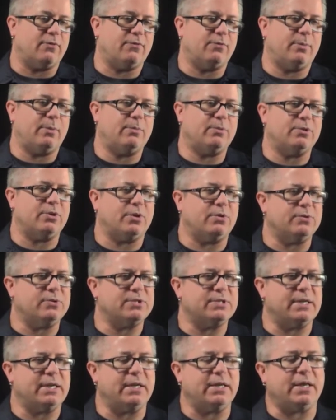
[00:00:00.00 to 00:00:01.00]
to be able to
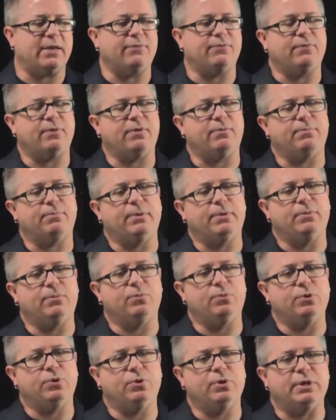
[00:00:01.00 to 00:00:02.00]
understand, be
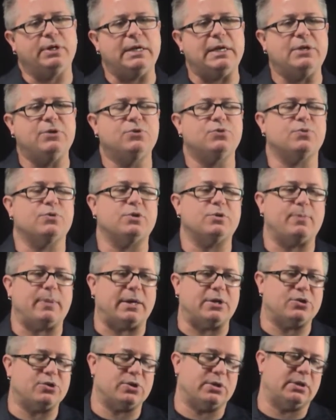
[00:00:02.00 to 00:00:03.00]
really good at
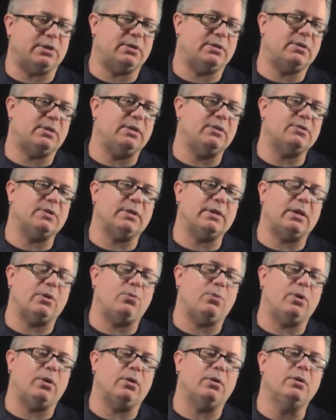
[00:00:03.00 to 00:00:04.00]
introspection and things like that,
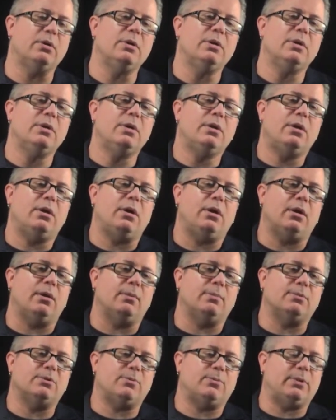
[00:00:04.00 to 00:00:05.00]
where
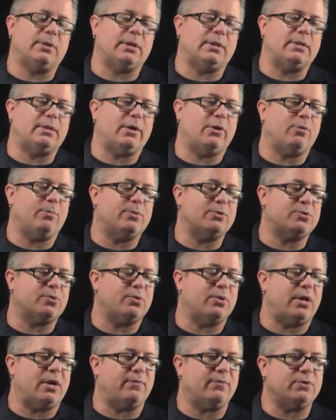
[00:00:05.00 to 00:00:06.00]
someone like a therapist or
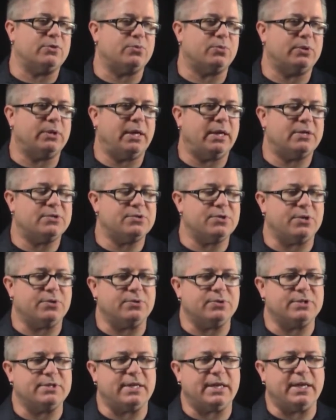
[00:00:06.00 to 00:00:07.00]
novelist really has to
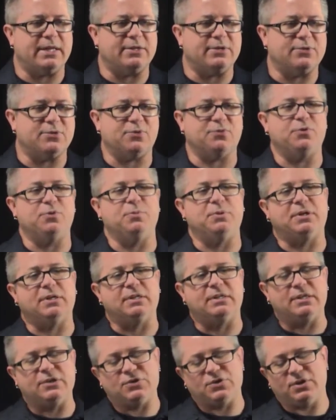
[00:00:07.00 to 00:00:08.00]
understand the sort of human
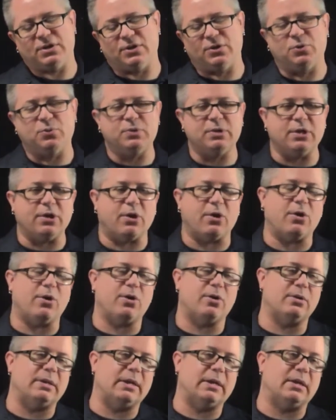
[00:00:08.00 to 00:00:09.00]
condition and who they
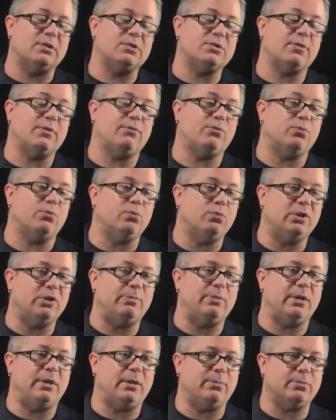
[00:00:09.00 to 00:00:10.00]
are and that kind of stuff, to really
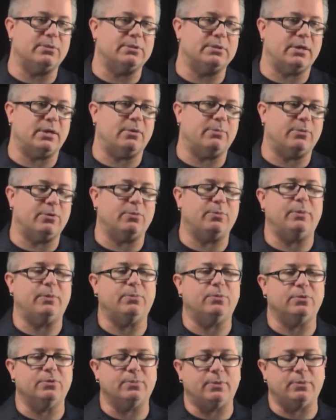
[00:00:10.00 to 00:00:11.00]
be able to help other
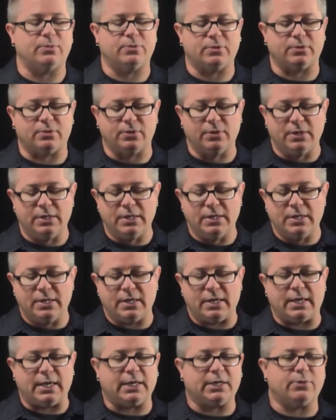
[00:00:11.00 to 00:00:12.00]
people and to be able to
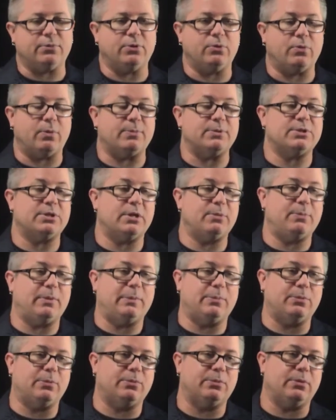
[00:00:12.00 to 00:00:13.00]
accurately represent
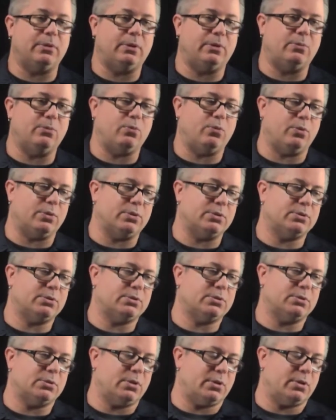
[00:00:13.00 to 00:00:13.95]
people in works,